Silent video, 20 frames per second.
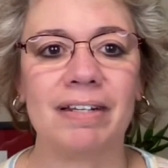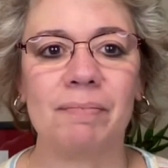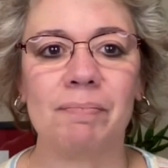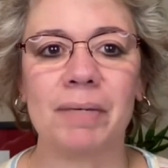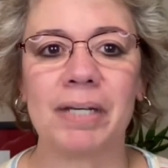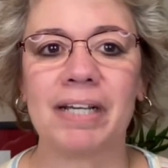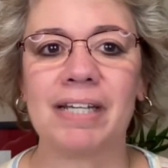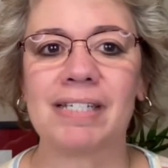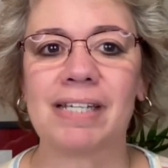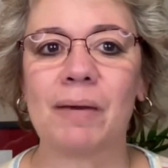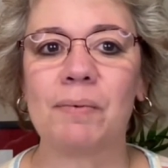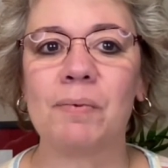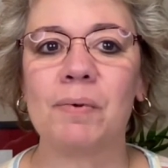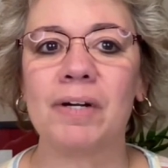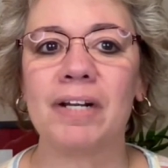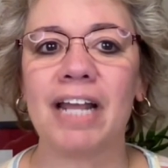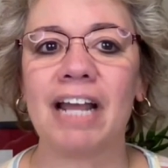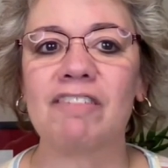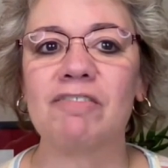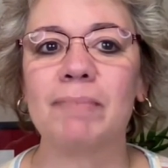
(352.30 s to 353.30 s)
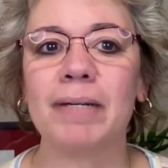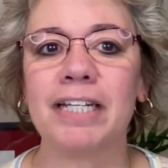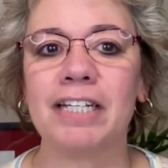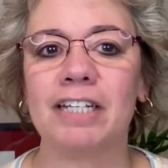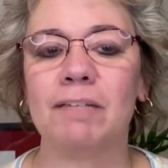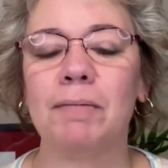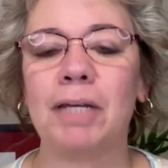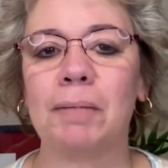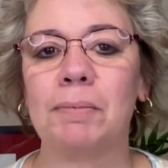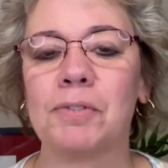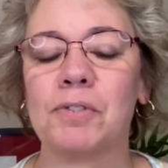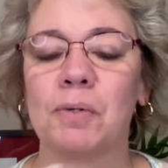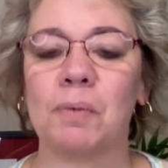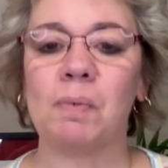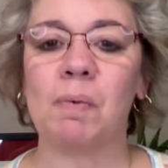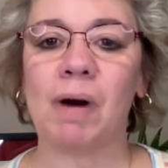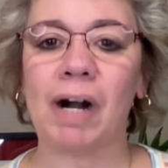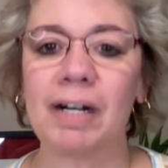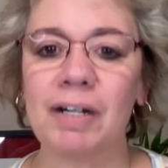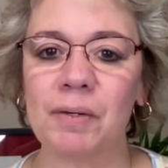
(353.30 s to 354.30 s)
because I want everybody to be able to
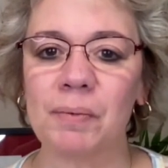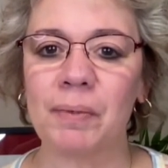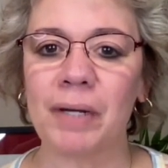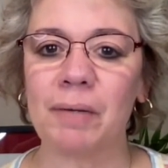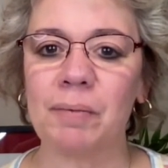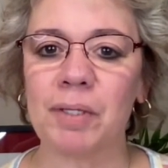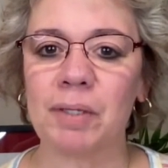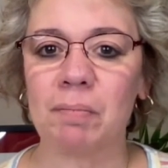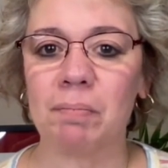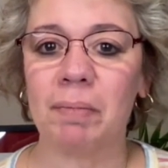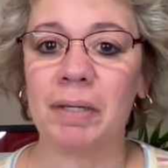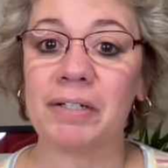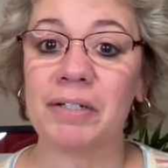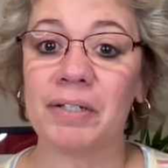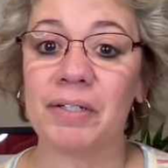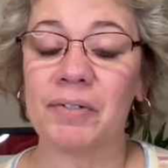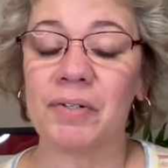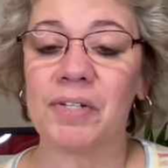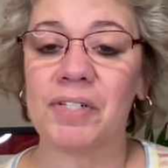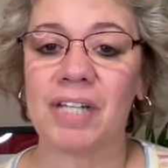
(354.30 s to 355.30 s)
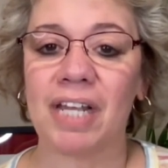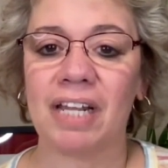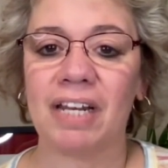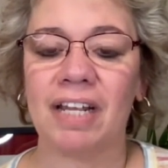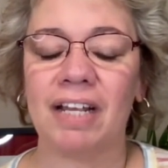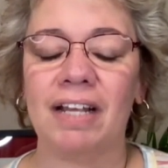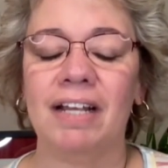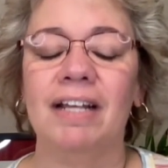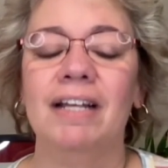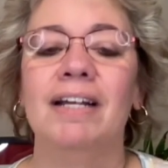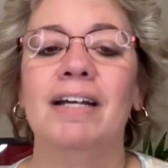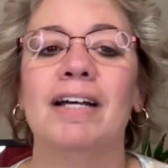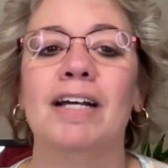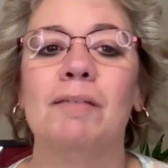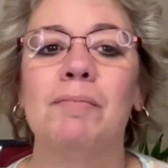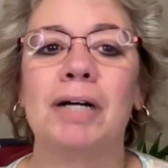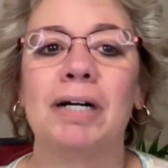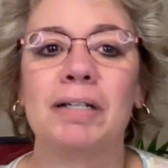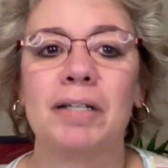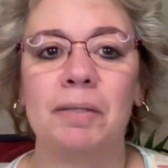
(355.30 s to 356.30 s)
walk away with a better understanding
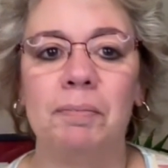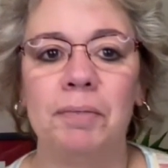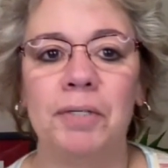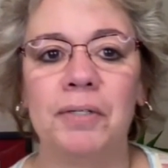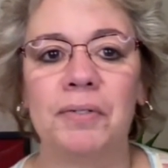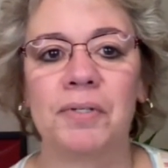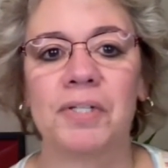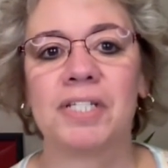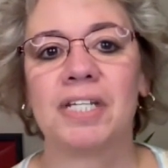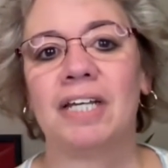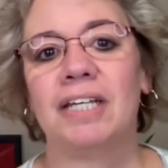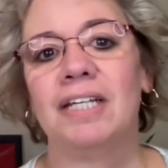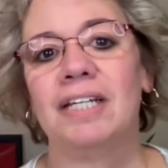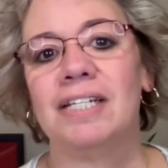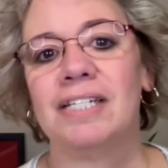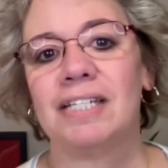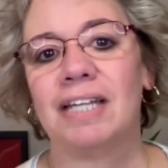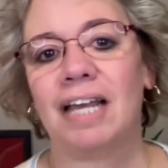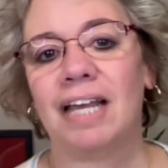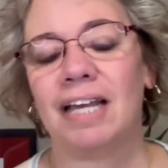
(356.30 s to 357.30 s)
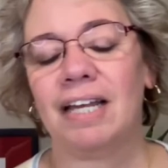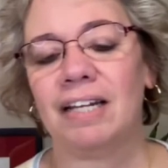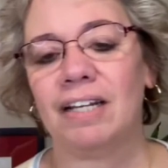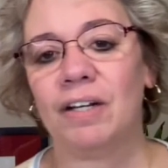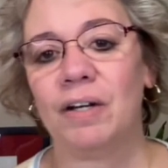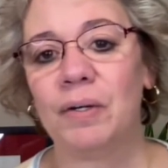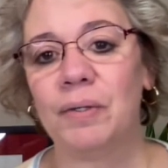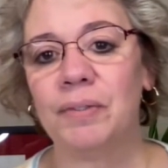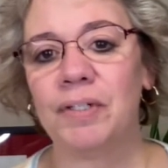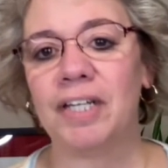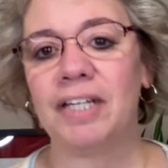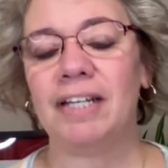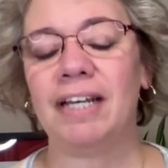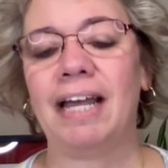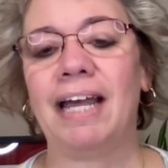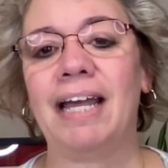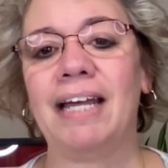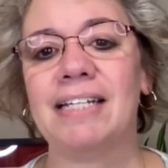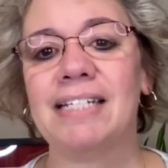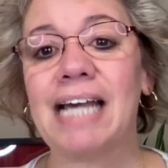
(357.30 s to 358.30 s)
about computer science and coding
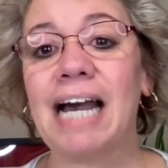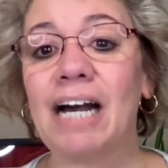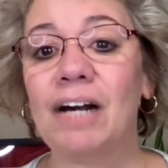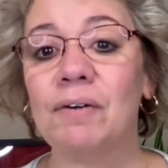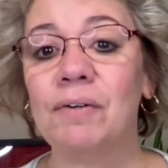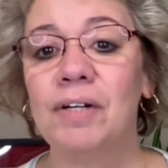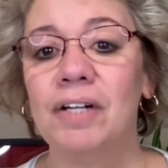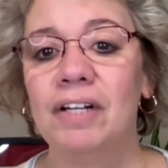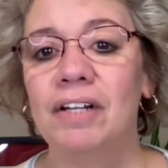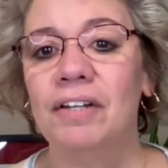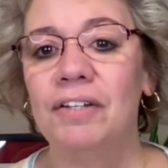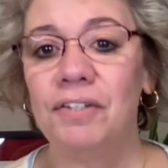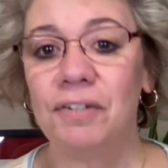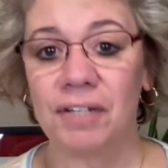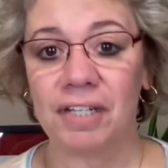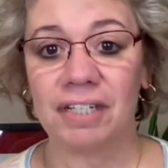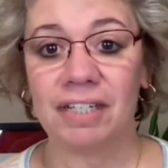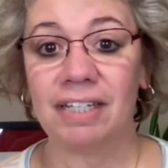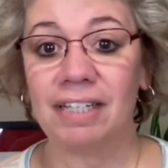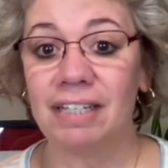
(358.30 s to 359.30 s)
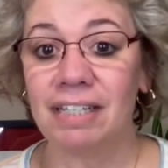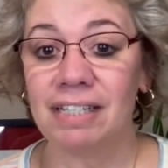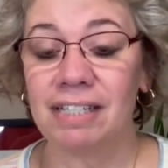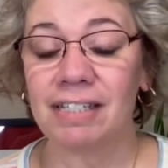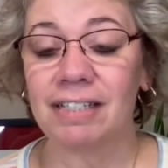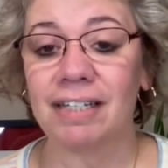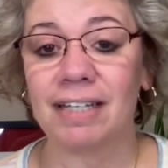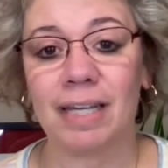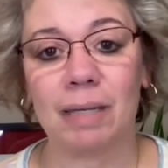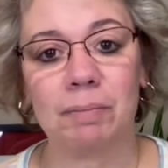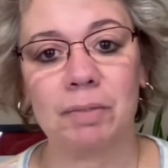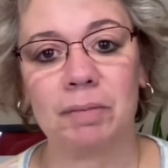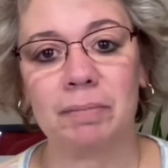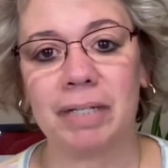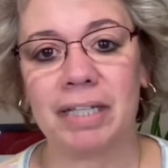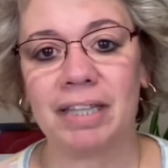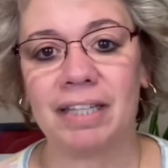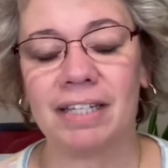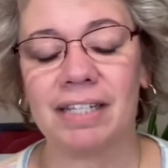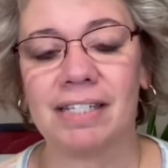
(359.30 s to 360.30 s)
and how you can easily
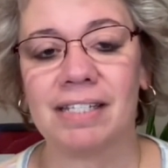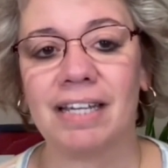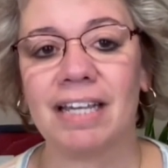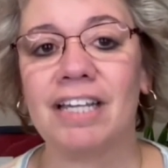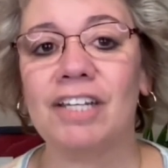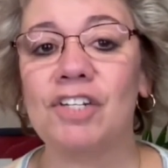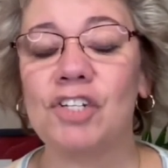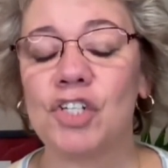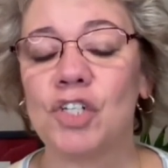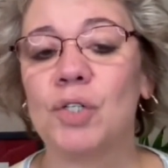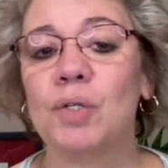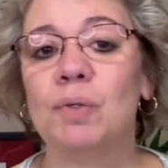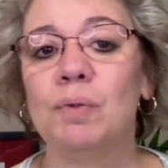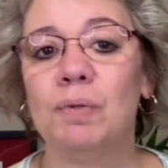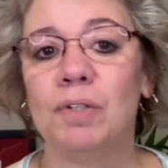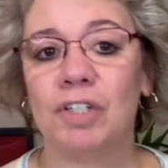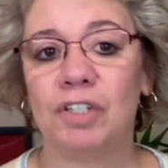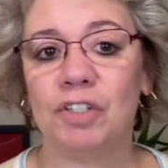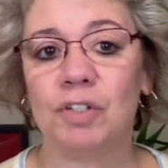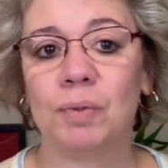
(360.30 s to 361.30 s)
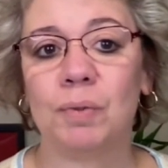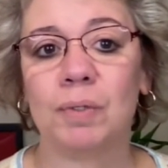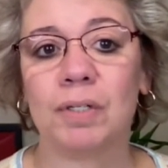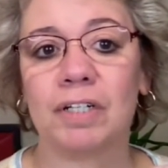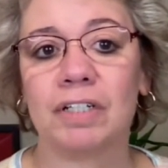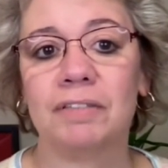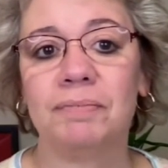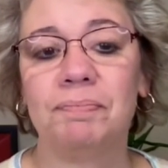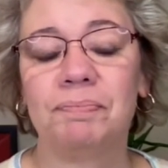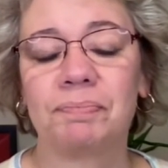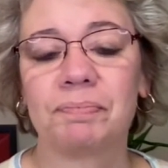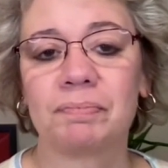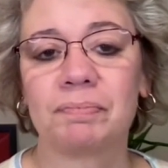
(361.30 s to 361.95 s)
implement this into your